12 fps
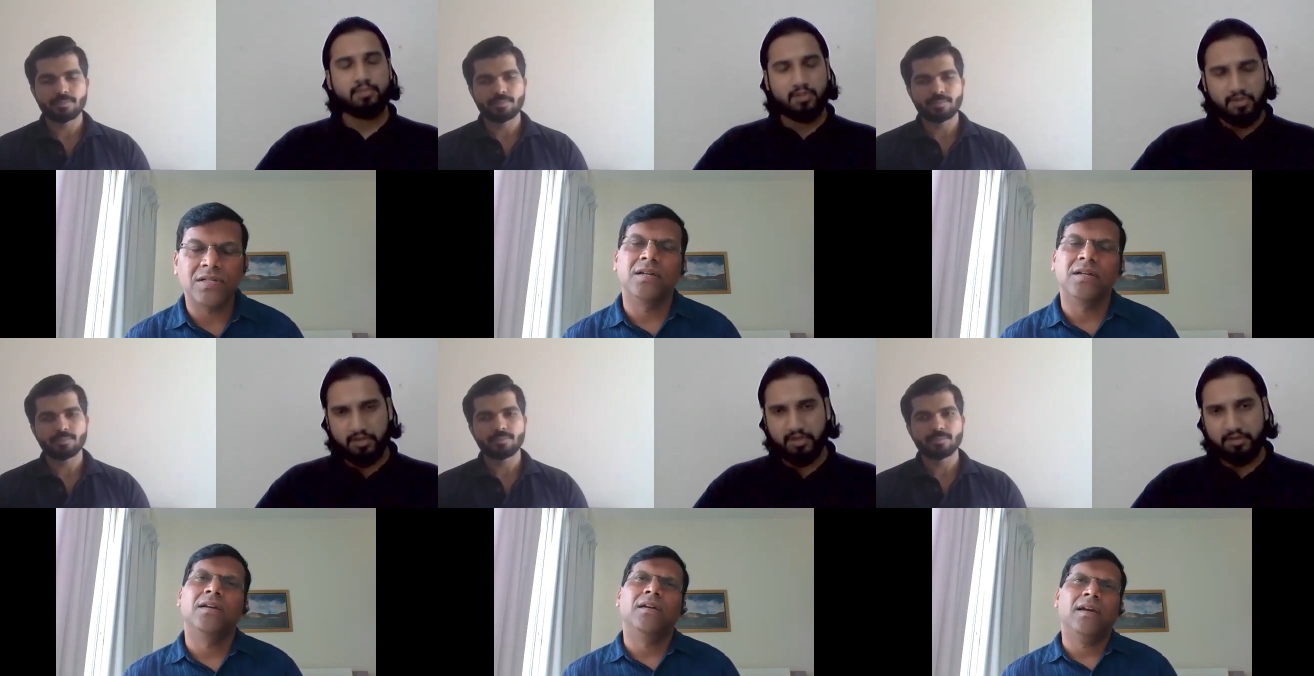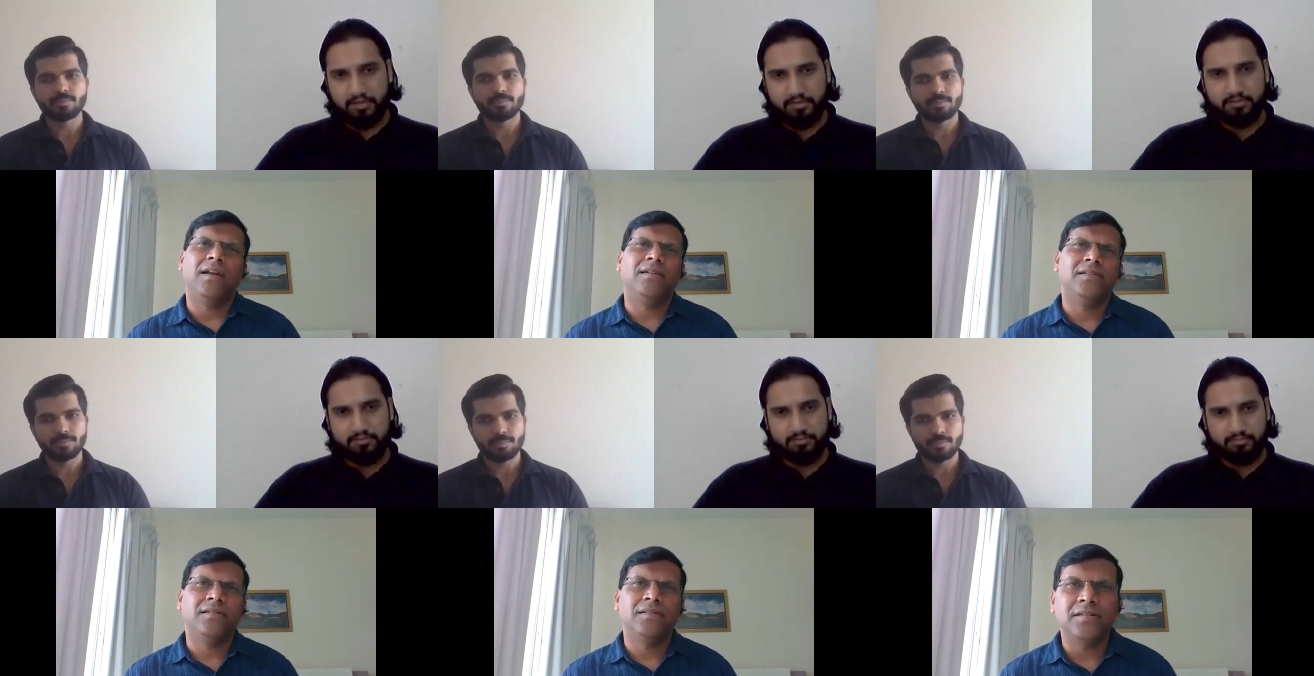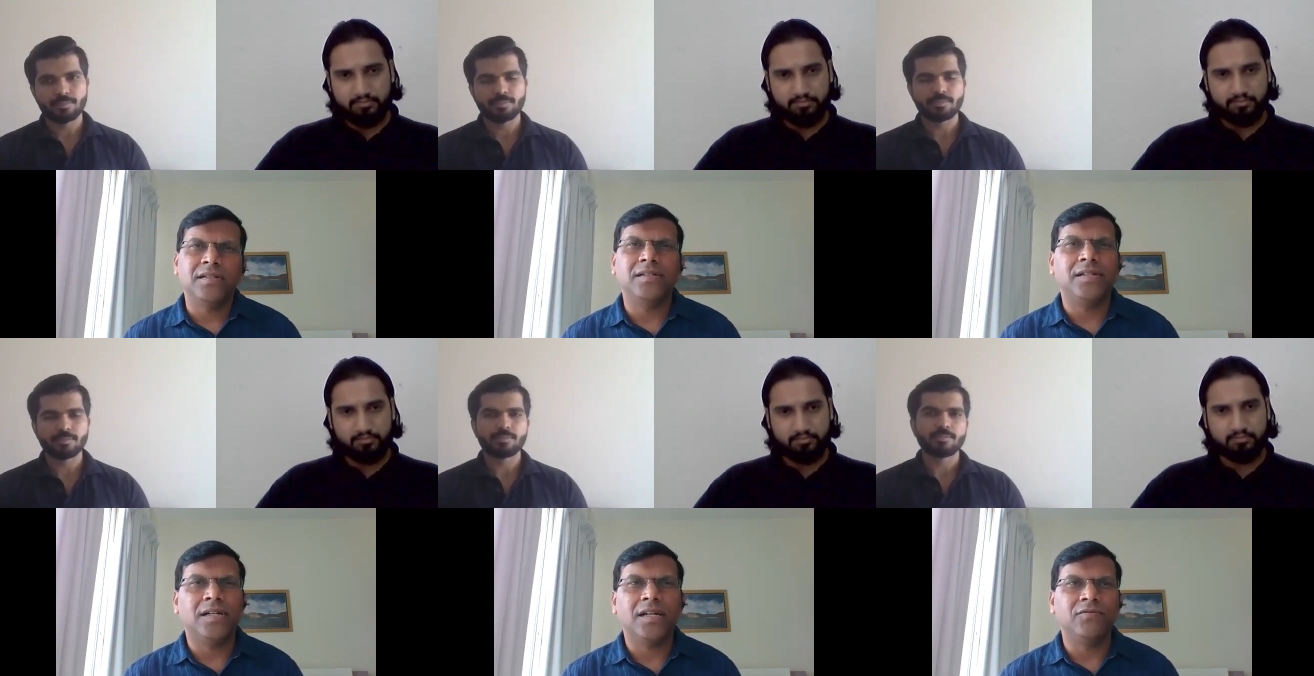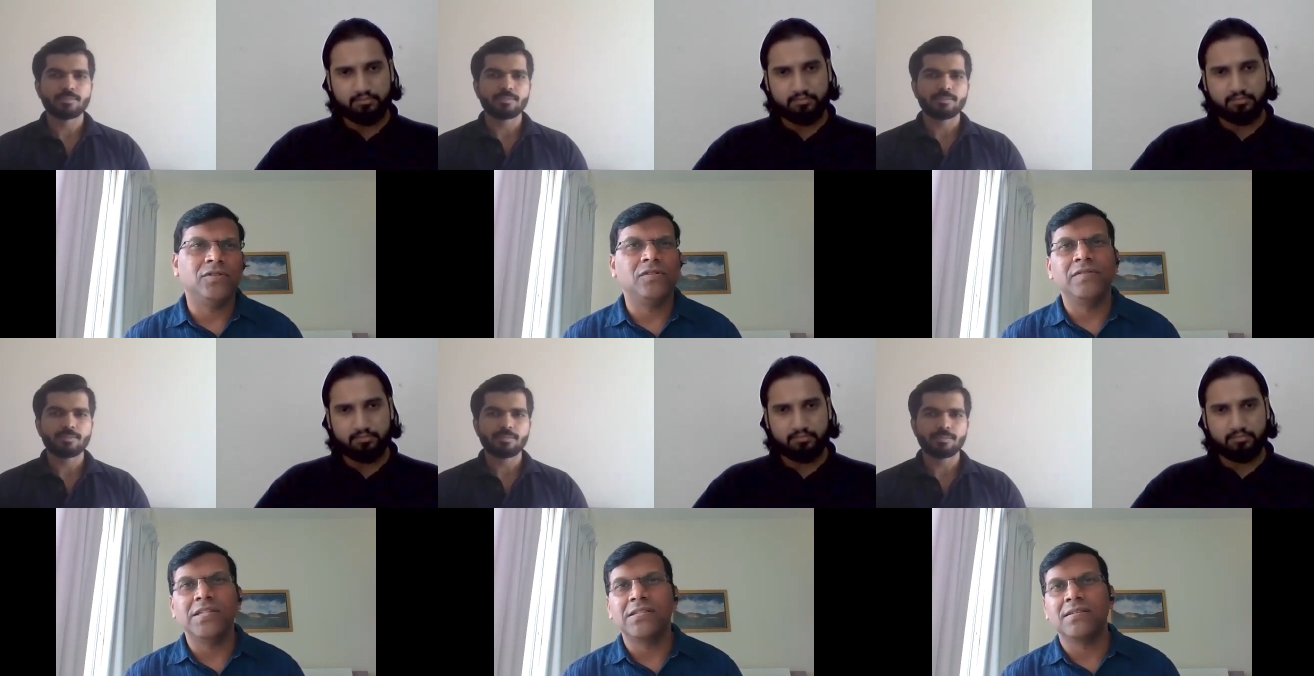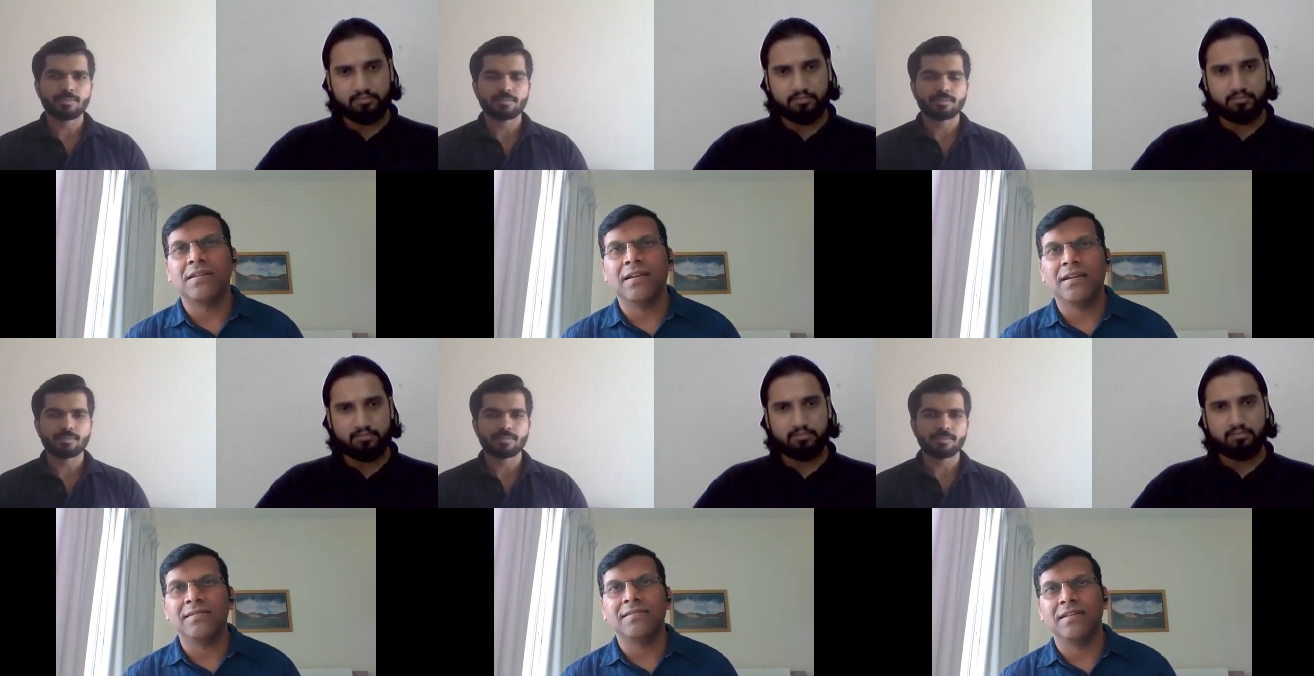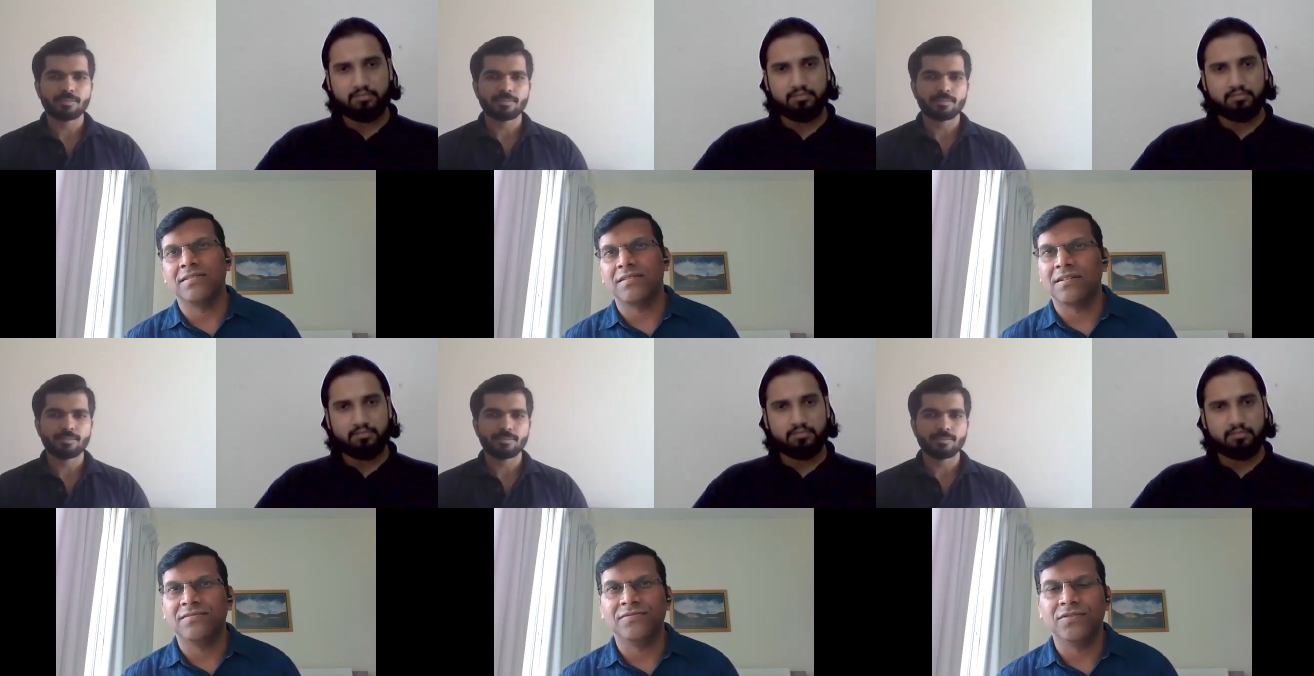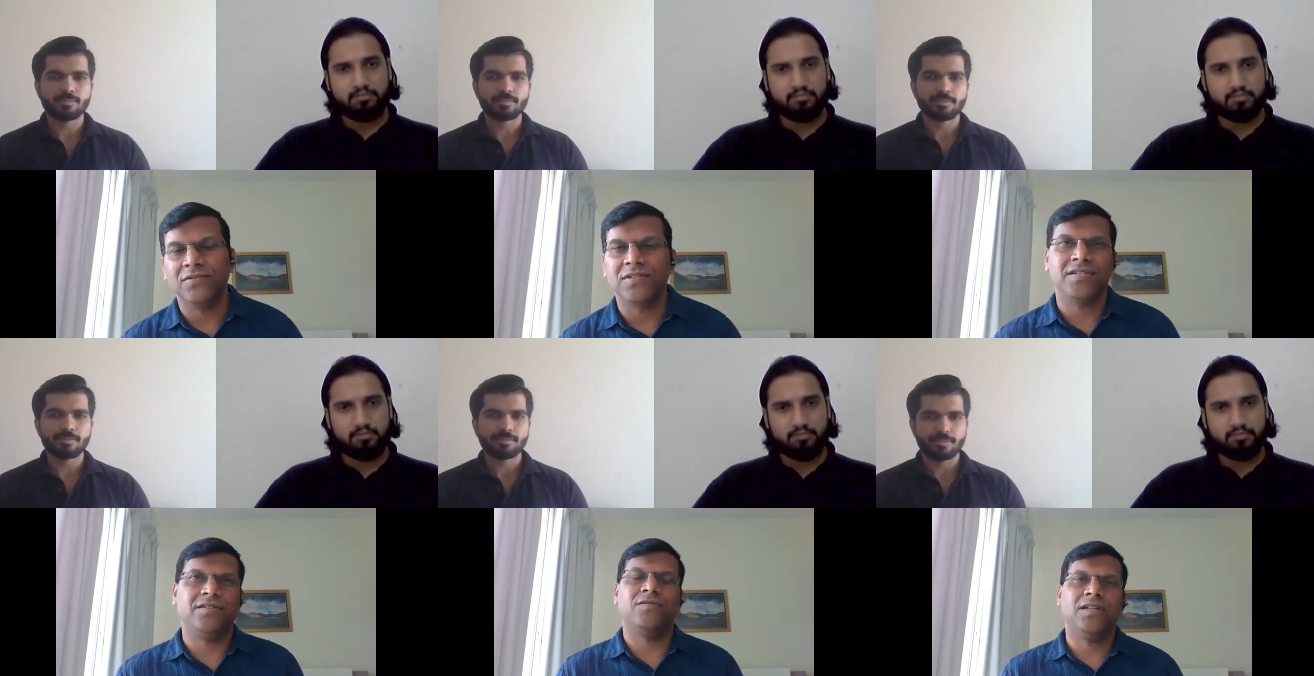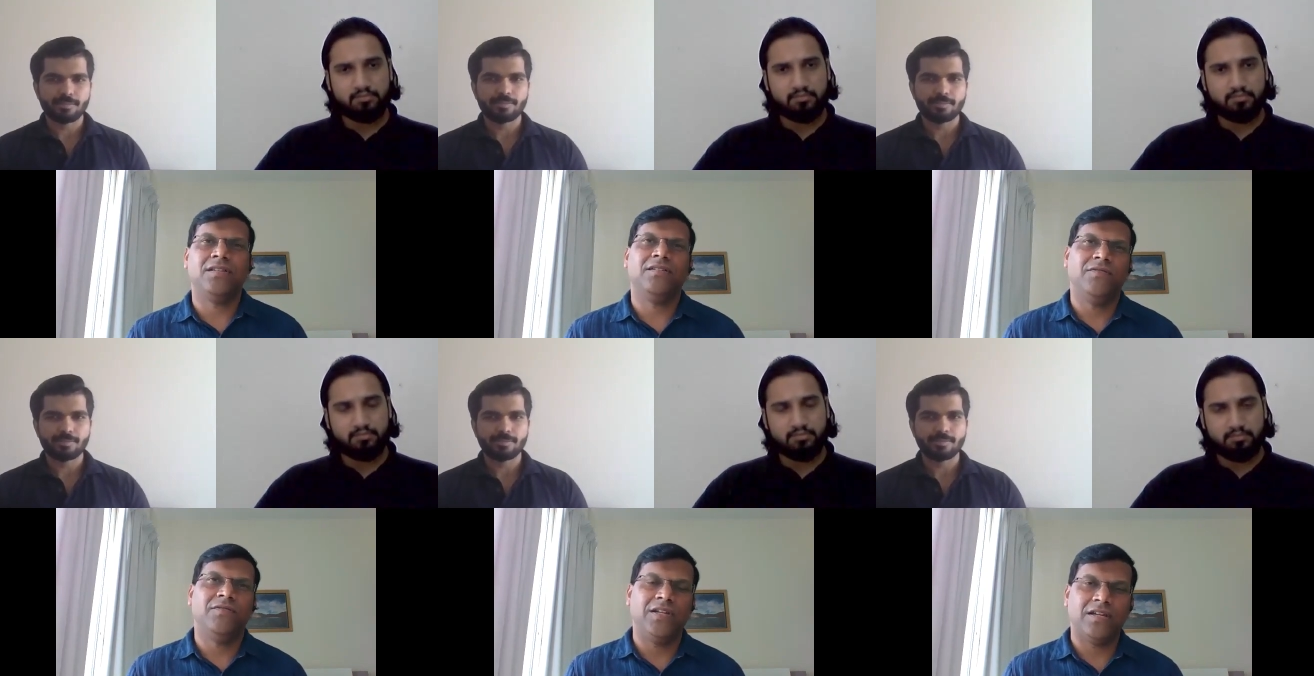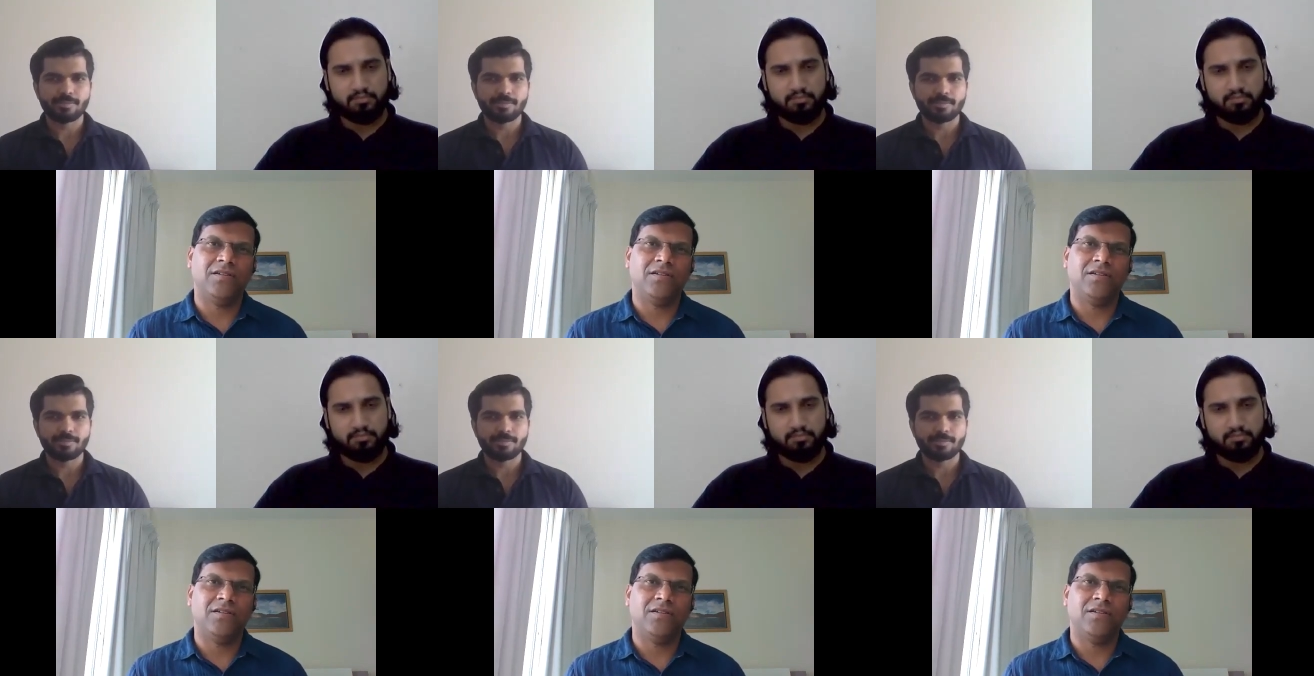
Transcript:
Speaker 1: And third, I would always say as H R folks, you know, I think we can do